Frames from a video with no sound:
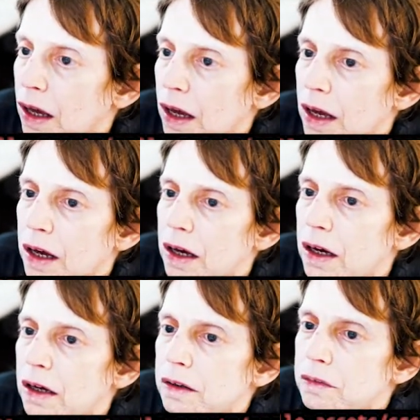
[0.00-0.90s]

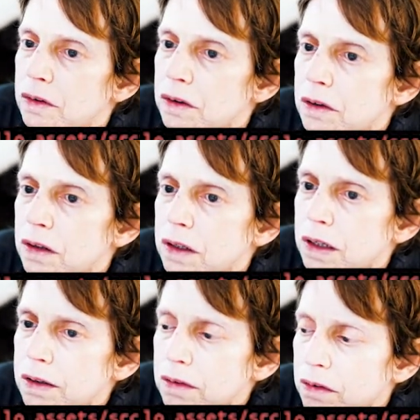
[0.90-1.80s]
And the
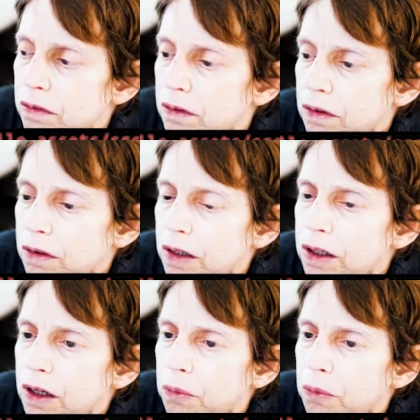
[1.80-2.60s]
next thing I